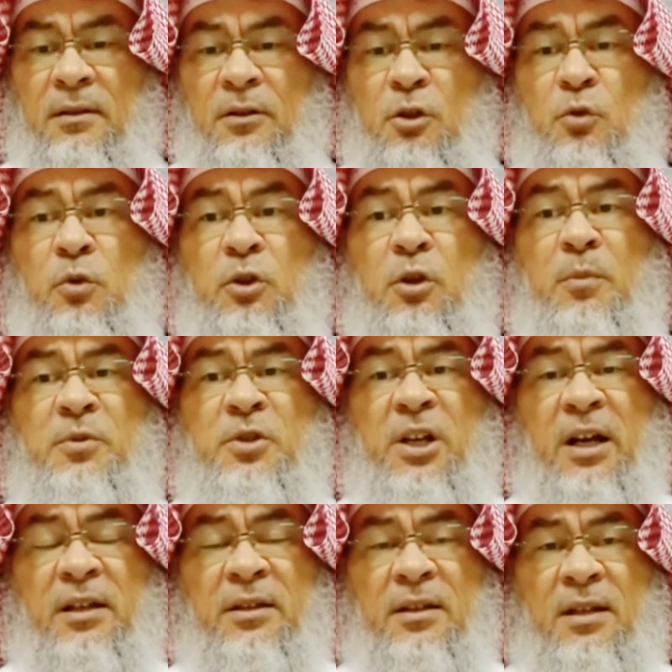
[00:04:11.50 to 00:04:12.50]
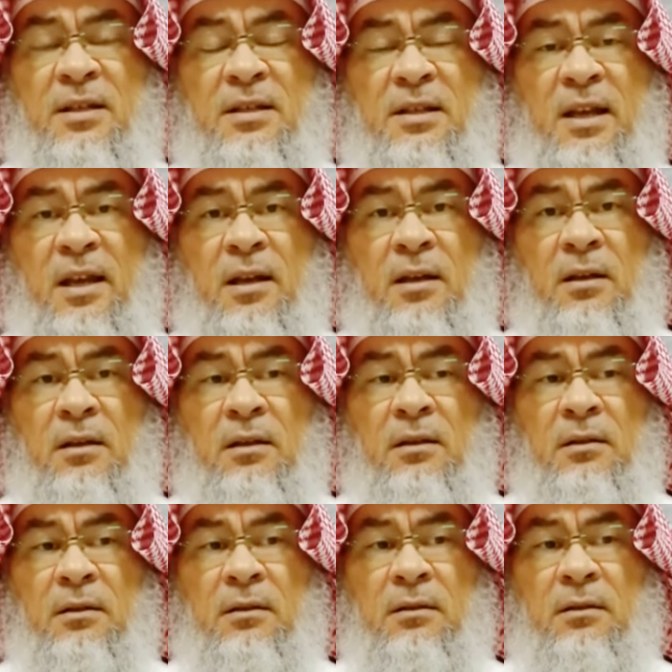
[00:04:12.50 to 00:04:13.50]
you would object and say,
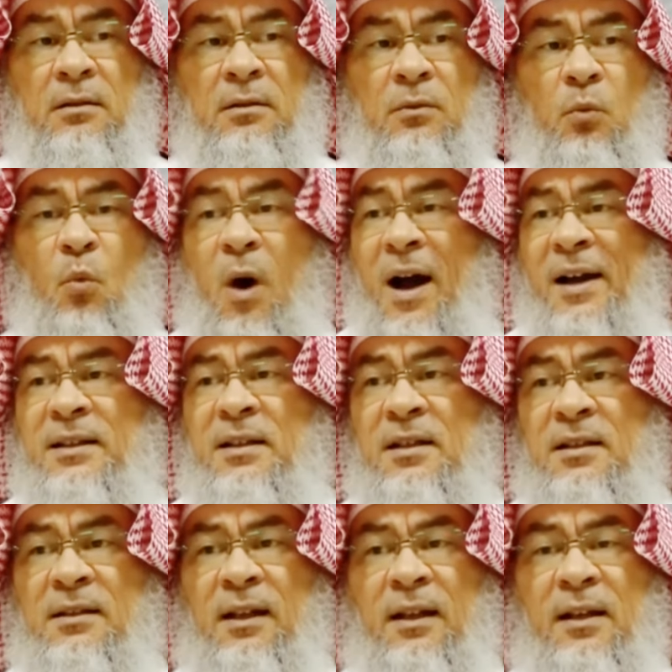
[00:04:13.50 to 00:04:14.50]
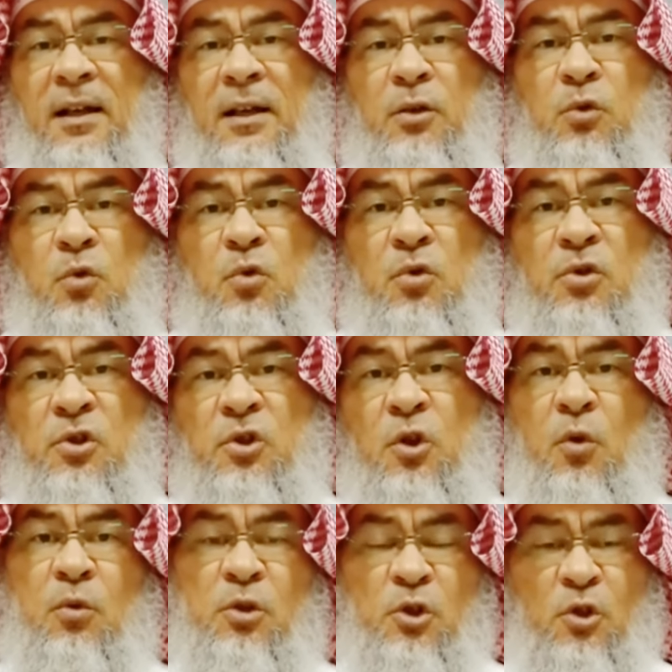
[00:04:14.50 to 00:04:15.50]
why didn't Allah do
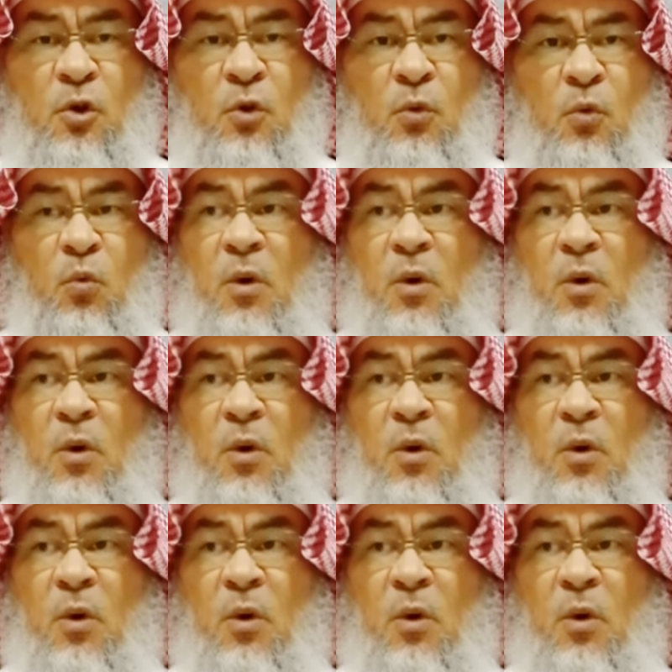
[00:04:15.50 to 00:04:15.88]
so and so?